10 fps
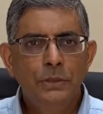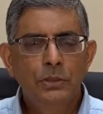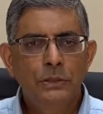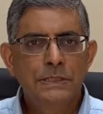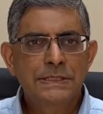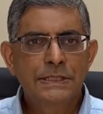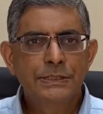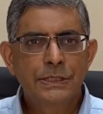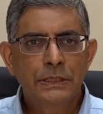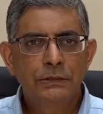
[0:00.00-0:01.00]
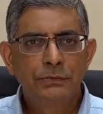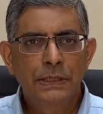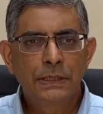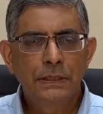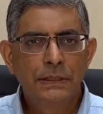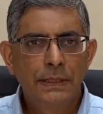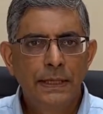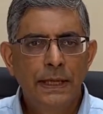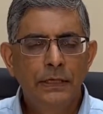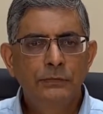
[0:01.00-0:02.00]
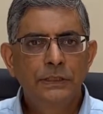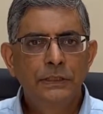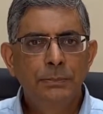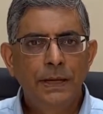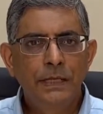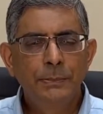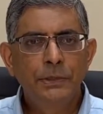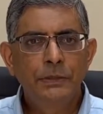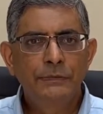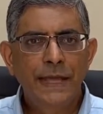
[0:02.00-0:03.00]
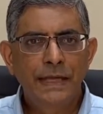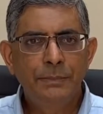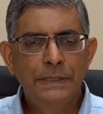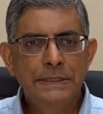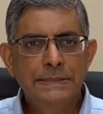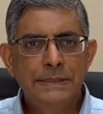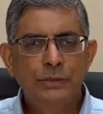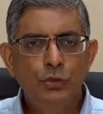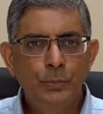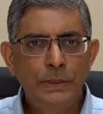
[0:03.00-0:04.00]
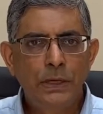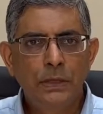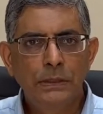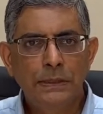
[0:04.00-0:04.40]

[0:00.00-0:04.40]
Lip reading: Dr. Sanjay Agarwal, Head of the Department of Diabetes at the Ruby Hall